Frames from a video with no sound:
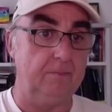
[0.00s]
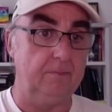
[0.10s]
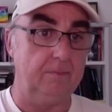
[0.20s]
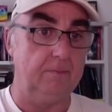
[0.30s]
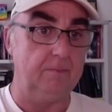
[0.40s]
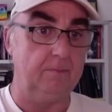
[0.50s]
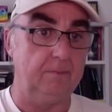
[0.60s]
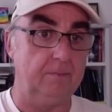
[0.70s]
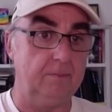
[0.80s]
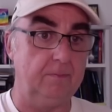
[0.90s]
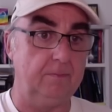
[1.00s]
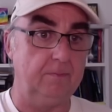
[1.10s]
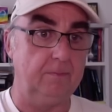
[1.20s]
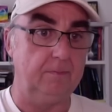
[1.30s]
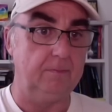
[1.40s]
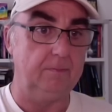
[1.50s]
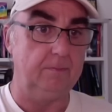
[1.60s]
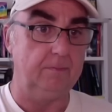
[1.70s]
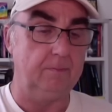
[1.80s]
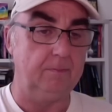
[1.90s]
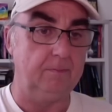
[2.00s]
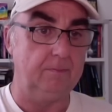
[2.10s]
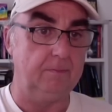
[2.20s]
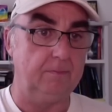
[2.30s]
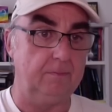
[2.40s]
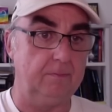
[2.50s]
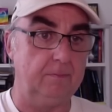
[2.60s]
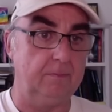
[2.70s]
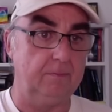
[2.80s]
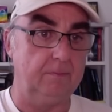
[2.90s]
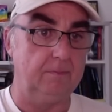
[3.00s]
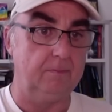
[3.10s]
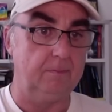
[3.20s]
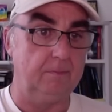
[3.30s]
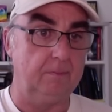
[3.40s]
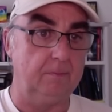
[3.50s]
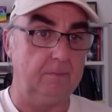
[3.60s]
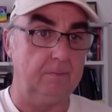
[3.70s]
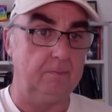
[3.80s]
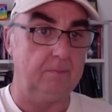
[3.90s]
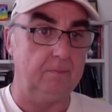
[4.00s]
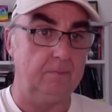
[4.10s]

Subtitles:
The person shown says nothing.